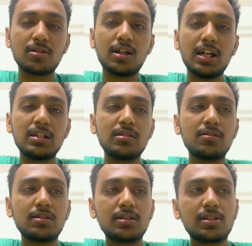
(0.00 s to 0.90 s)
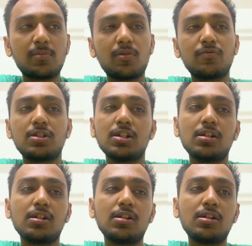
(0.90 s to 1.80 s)
and some of
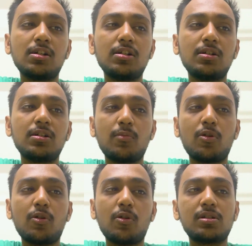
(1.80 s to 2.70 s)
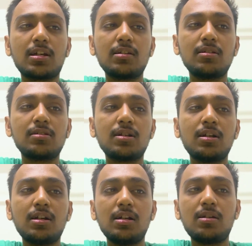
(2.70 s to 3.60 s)
the modern techniques,
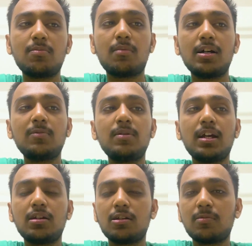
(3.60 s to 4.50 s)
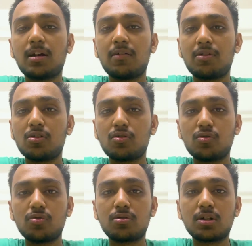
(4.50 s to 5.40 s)
it might be end up having a
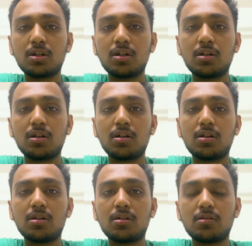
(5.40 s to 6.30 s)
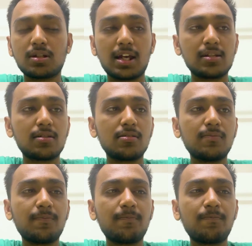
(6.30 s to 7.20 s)
good castle,
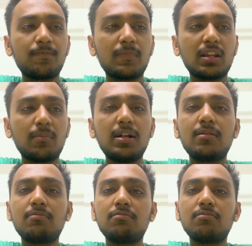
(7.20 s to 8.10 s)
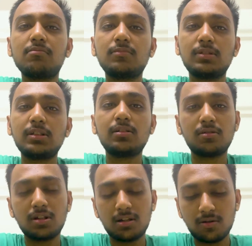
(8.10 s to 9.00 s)
but
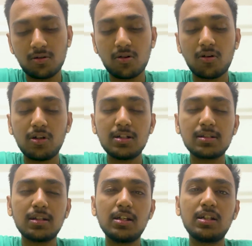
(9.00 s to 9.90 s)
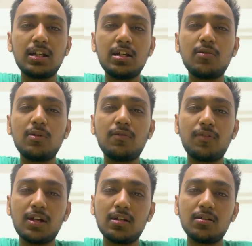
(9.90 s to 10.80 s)
honestly it will
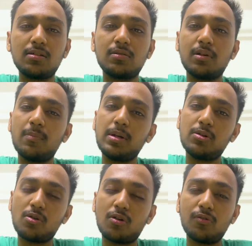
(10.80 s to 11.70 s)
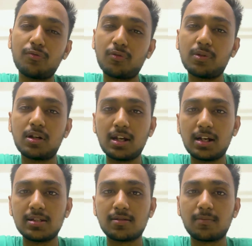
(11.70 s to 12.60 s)
feel a bit off from the realism.